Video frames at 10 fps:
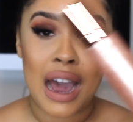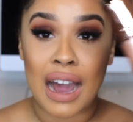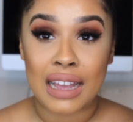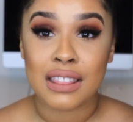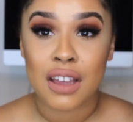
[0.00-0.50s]

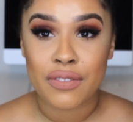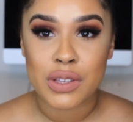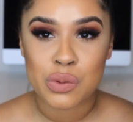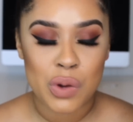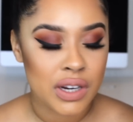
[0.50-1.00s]
I love
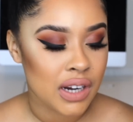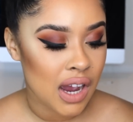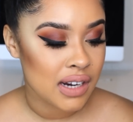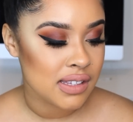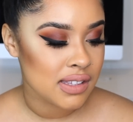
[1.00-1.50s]
this one, and
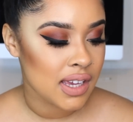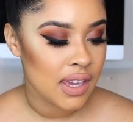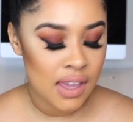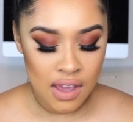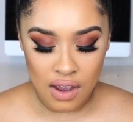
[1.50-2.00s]

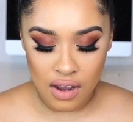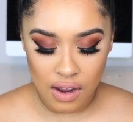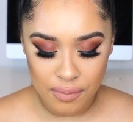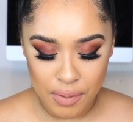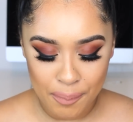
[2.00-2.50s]
honestly,
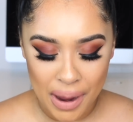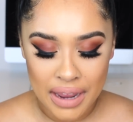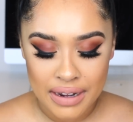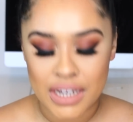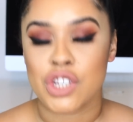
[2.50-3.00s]
um, my
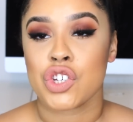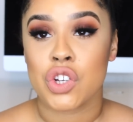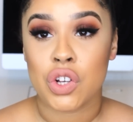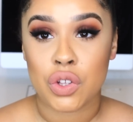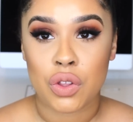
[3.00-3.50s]

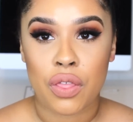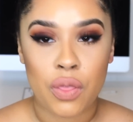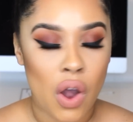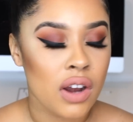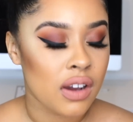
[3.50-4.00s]
initial
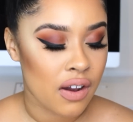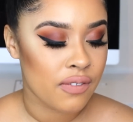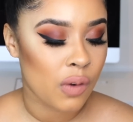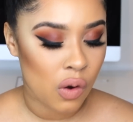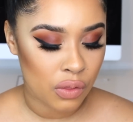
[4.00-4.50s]
thought
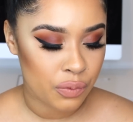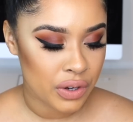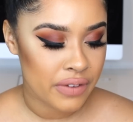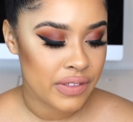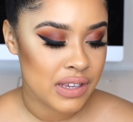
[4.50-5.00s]
of all
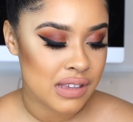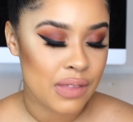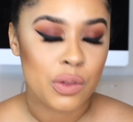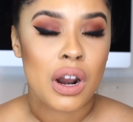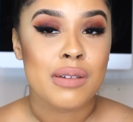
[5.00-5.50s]
three of these, I
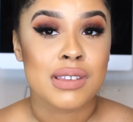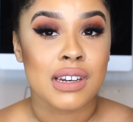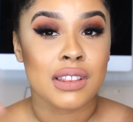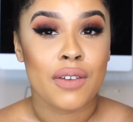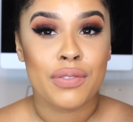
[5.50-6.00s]
thought I was
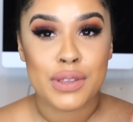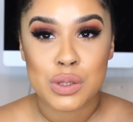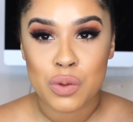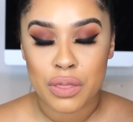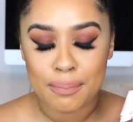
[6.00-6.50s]
gonna love
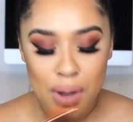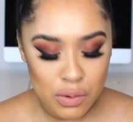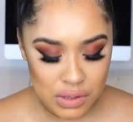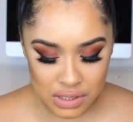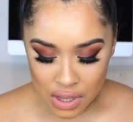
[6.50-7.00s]
this one the
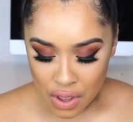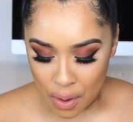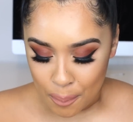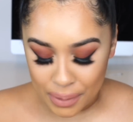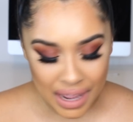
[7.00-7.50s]
most,
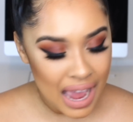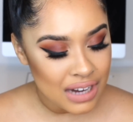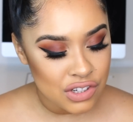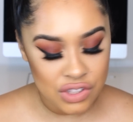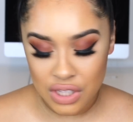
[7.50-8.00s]
but
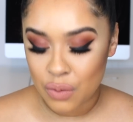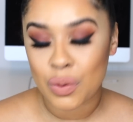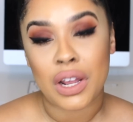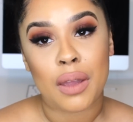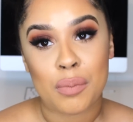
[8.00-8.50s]
actually,
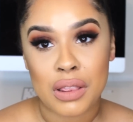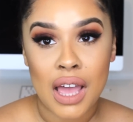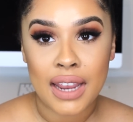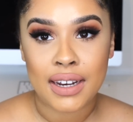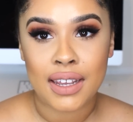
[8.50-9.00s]
when I
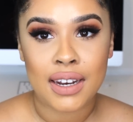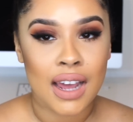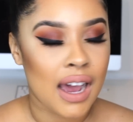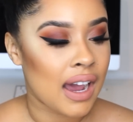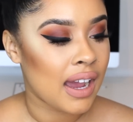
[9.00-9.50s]
applied
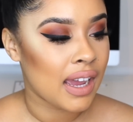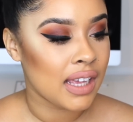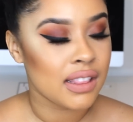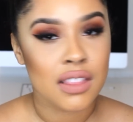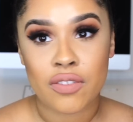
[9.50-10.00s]
it,
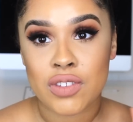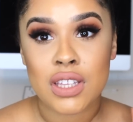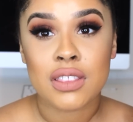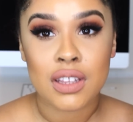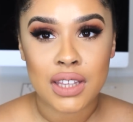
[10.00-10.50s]
I loved
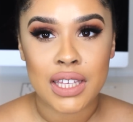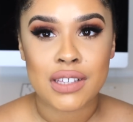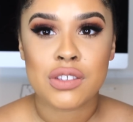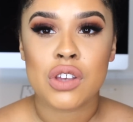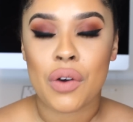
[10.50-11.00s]
it the
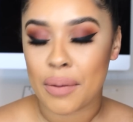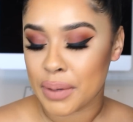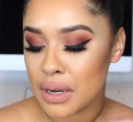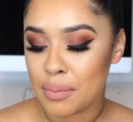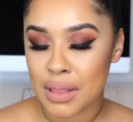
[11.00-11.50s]
least. So I'm
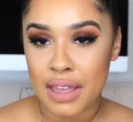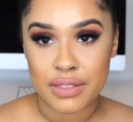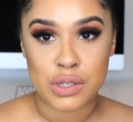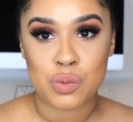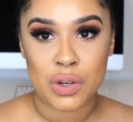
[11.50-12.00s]
going to apply
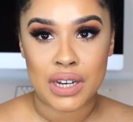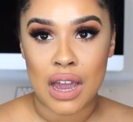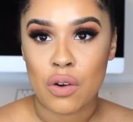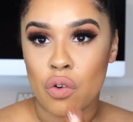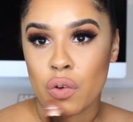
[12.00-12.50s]
this one
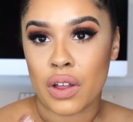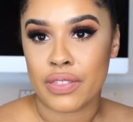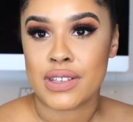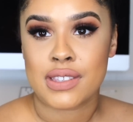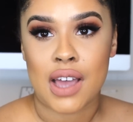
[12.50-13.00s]
now over on
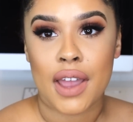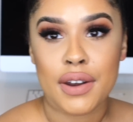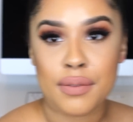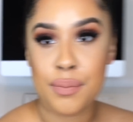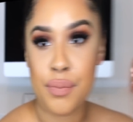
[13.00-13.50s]
this side.